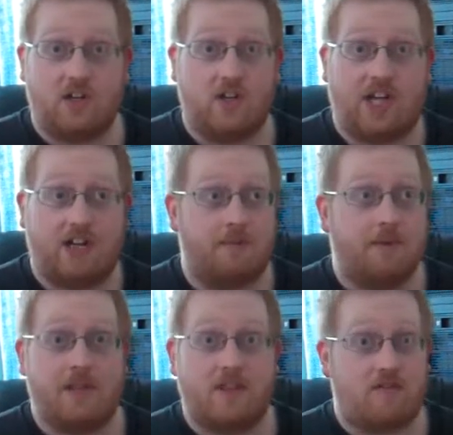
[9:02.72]
only had
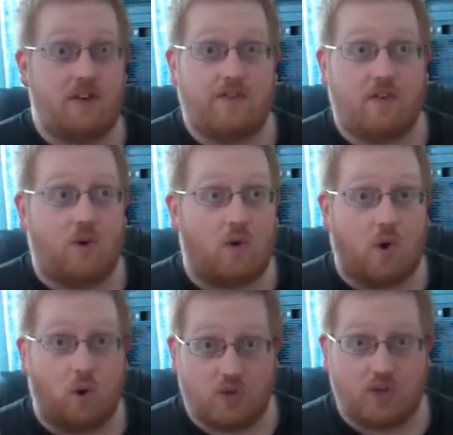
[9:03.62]
maybe 3 or 4
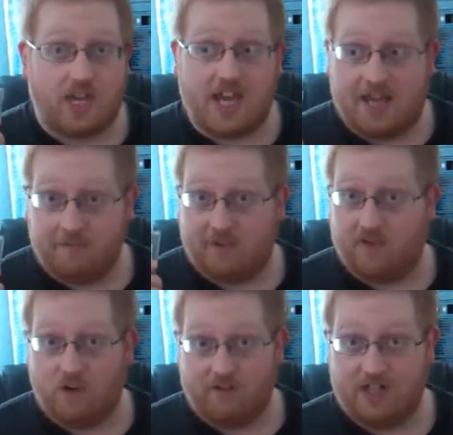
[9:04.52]
other games
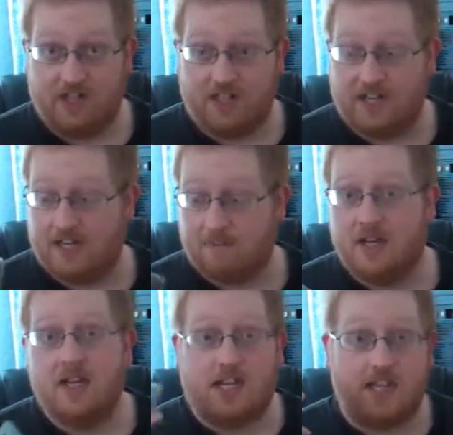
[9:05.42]
for it at the time.
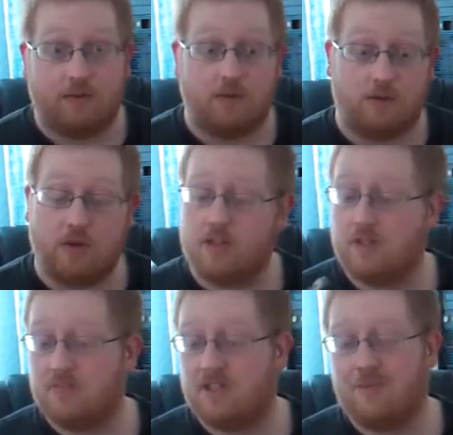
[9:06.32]
This was one of
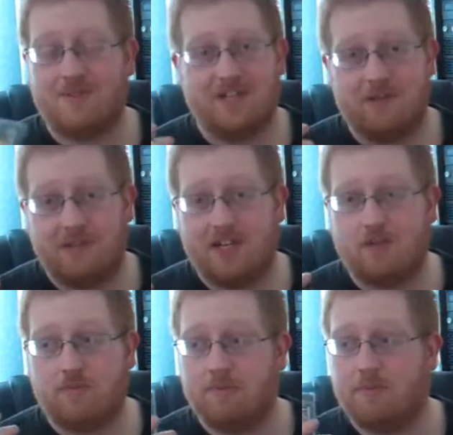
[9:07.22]
them, so I wanted to pick it
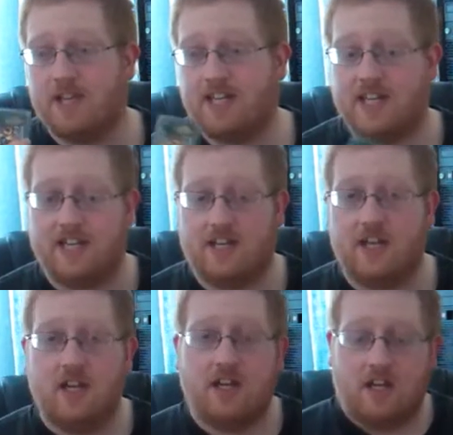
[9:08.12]
up and play it again.
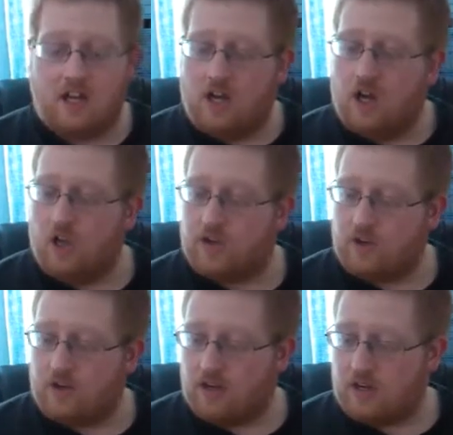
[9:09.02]

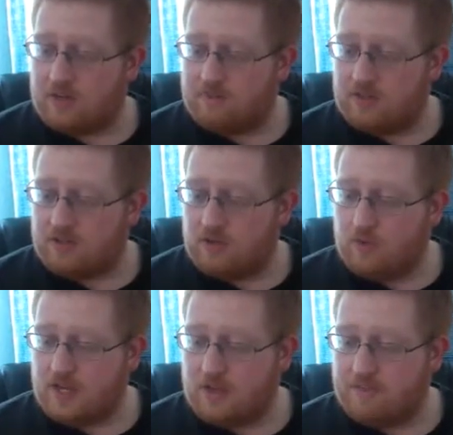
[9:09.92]
Although I'm not
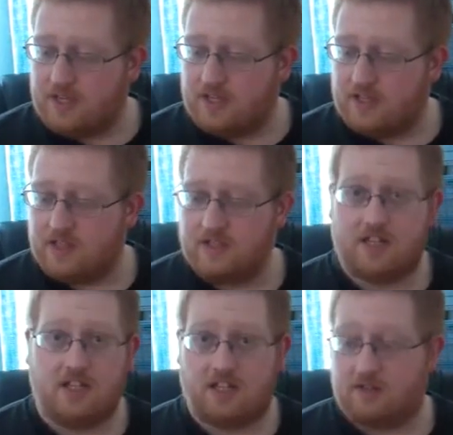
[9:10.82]
too happy that
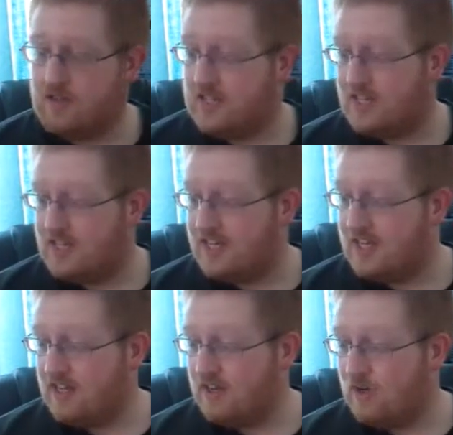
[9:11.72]
it says
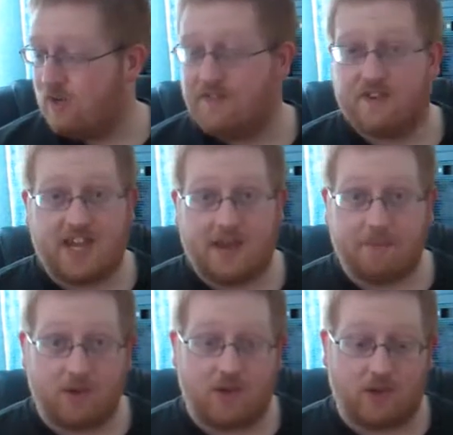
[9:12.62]
here only for Game
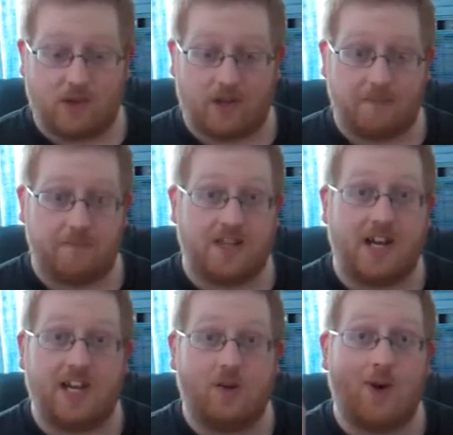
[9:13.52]
Boy Color,
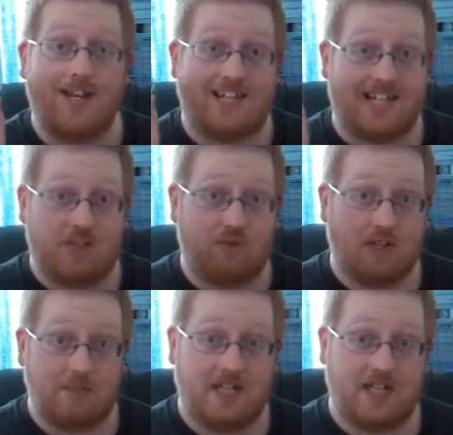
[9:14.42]
and it quite
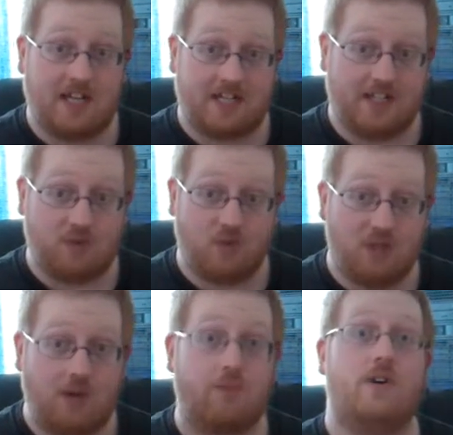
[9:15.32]
literally means that it does
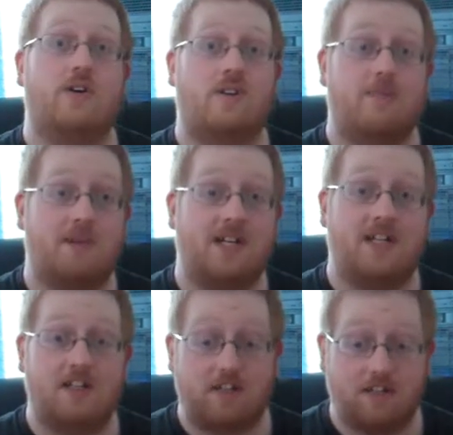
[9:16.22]
not work on
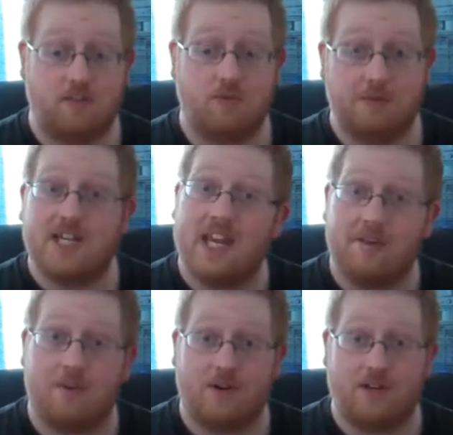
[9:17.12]
my Super
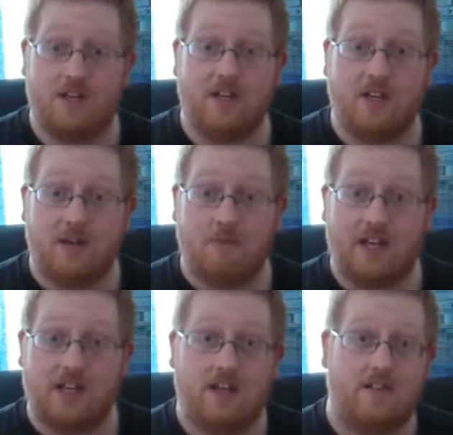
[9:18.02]
Game Boy
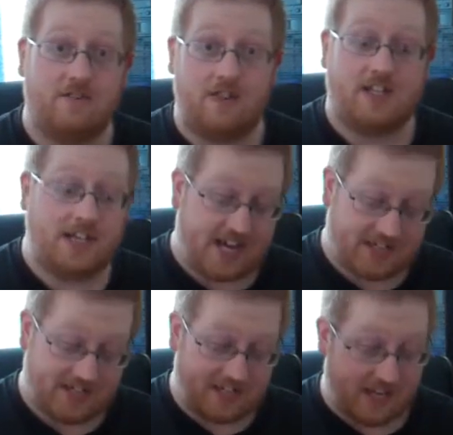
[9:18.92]
player for the
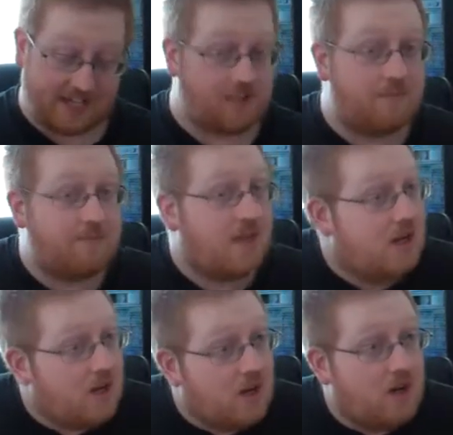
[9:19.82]
SNES yet.
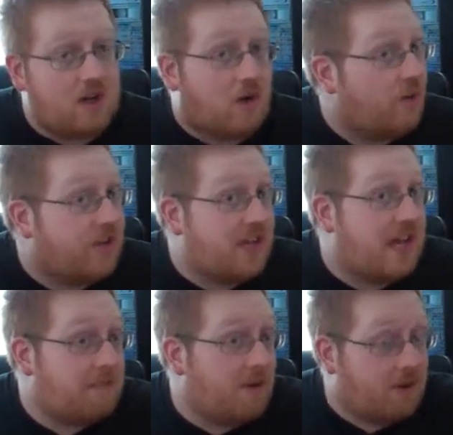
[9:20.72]
Other
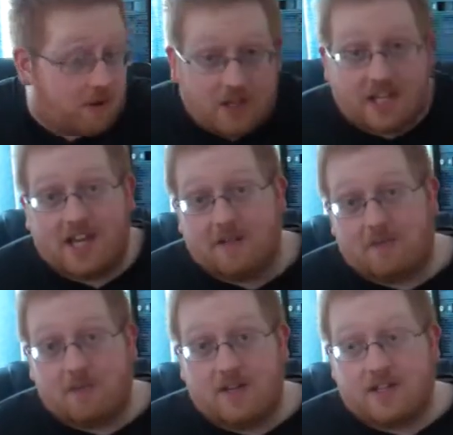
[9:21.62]
Game Boy Color
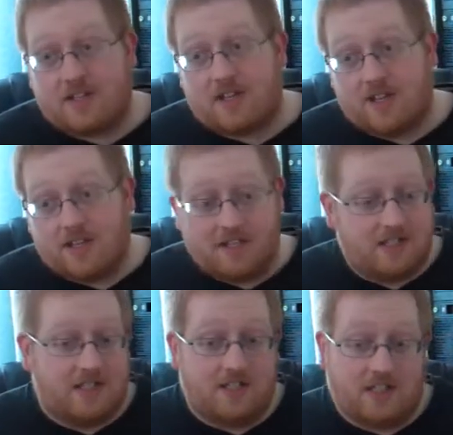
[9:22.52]
games work,
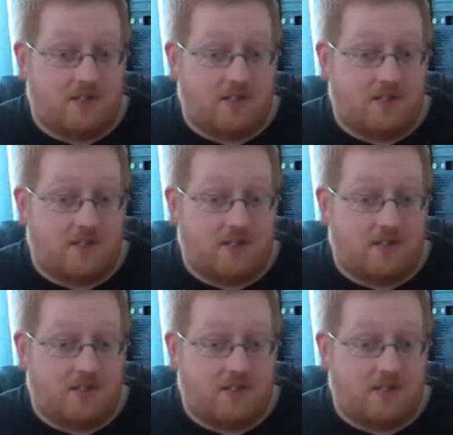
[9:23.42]
and